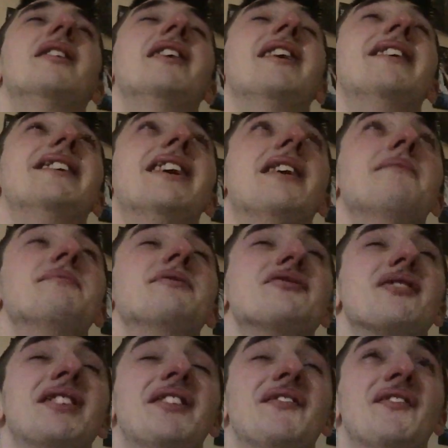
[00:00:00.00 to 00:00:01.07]
And now I'm just
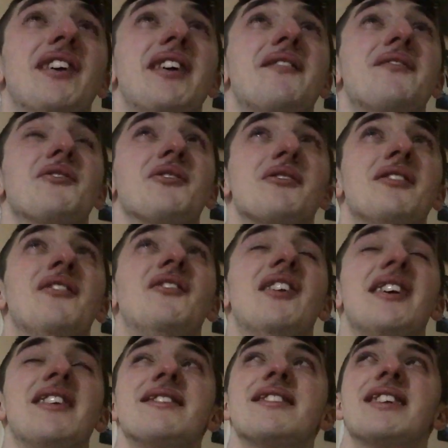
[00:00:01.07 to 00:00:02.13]
trying to fight
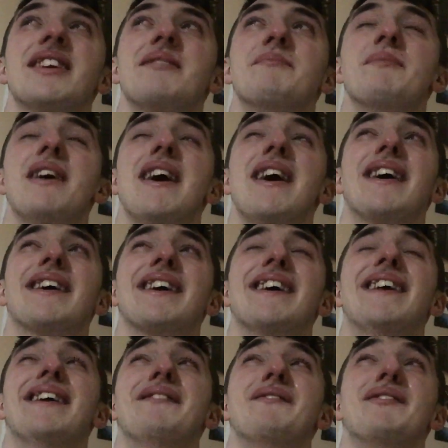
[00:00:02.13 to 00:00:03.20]
to get it back.
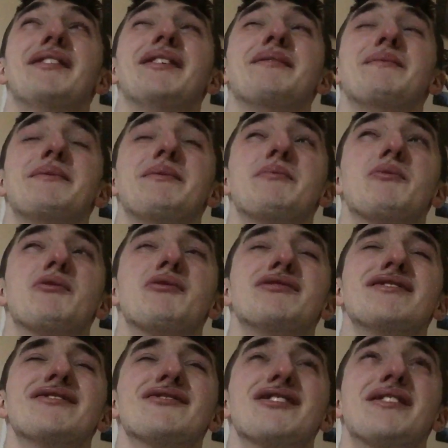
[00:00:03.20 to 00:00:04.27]
And I feel like people are
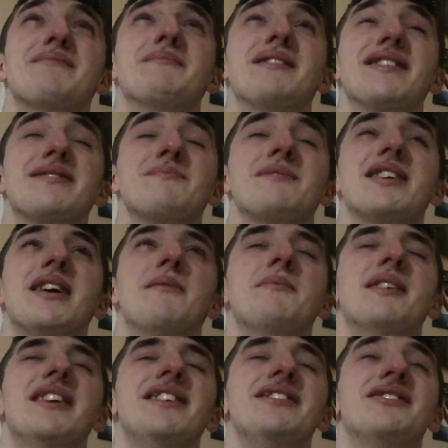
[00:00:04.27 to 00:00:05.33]
just trying to mess me up,
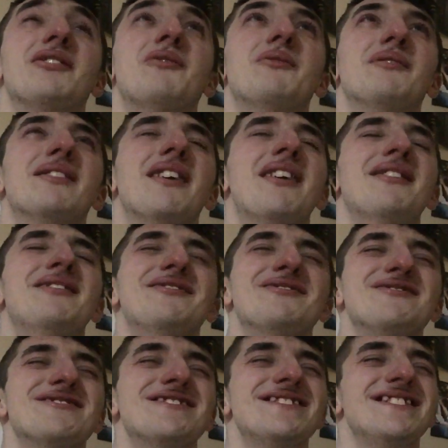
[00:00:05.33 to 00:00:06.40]
and I don't
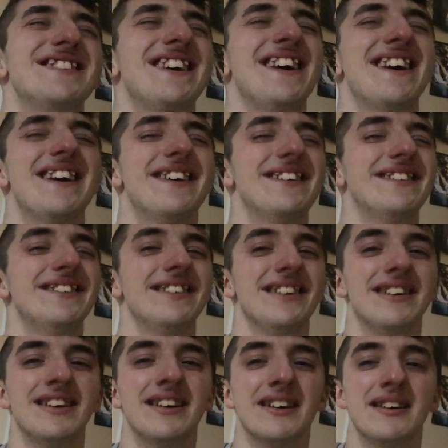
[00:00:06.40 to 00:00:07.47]
understand.
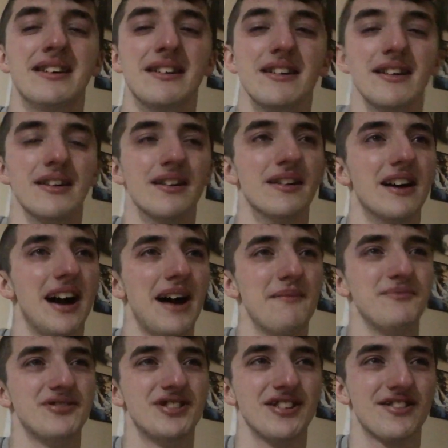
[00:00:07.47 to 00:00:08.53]

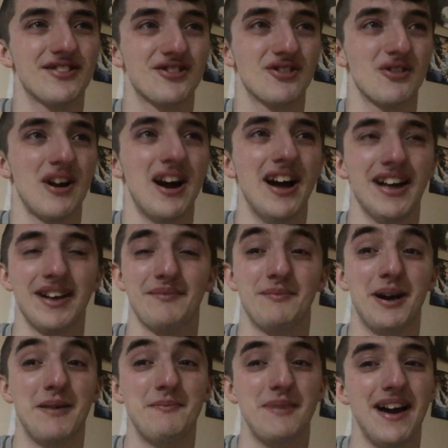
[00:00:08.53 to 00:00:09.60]
I'm just trying
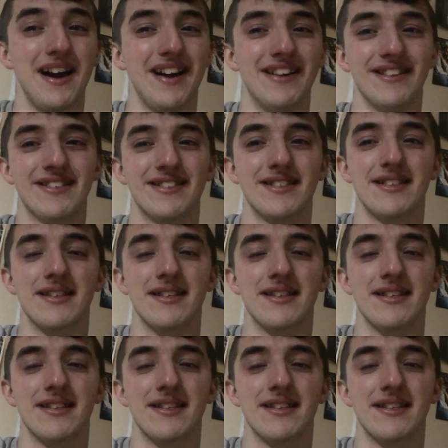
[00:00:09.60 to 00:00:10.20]
my best.